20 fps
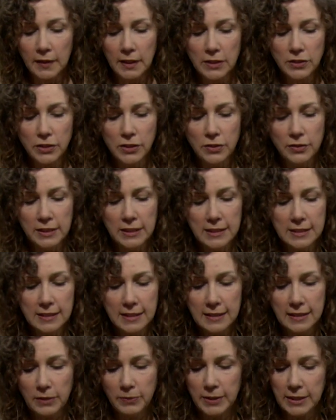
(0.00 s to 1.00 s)
So you can see
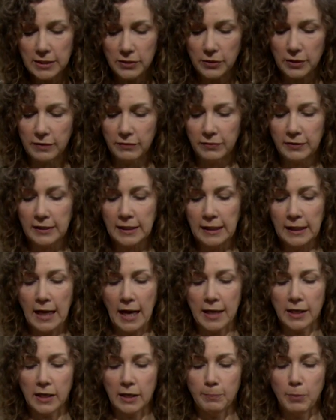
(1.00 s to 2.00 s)
that we sort of
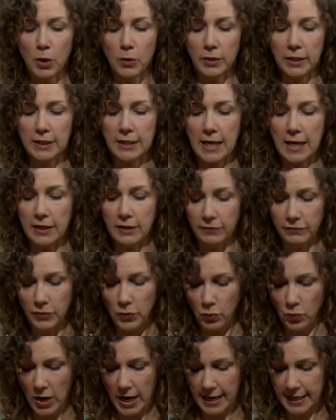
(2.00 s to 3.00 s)
got our polka dot of the
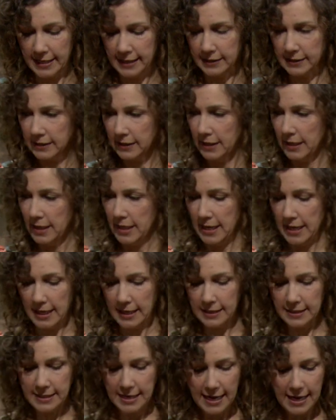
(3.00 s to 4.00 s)
white.
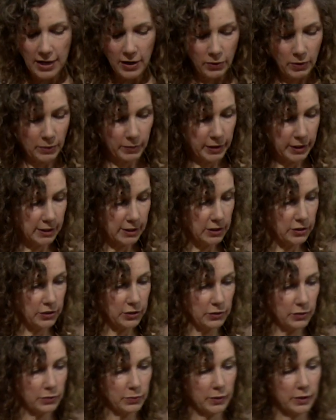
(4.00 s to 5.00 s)
And now what we're going to do
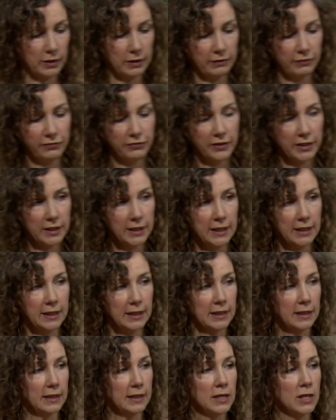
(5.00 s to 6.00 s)
is we're going to fill
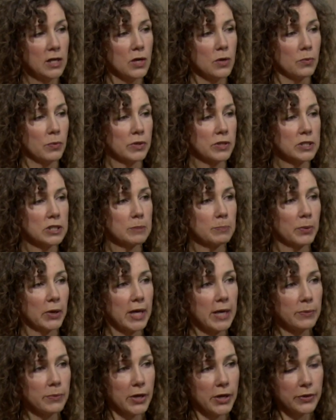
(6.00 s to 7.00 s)
in with
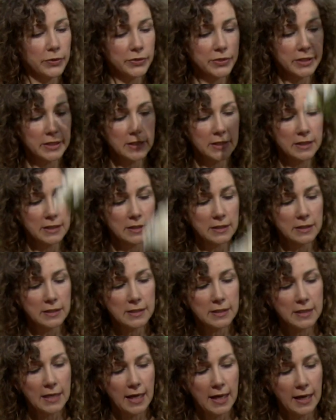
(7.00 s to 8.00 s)
spray
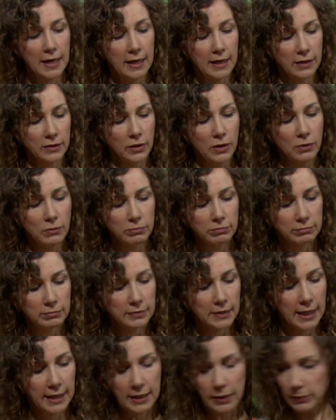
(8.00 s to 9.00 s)
roses and, oh,
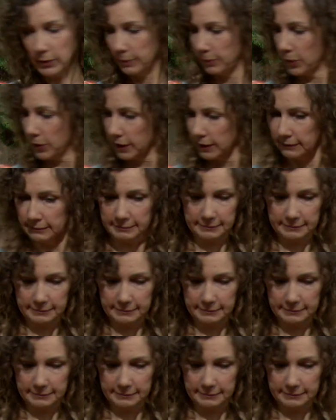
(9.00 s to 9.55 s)
I got one more.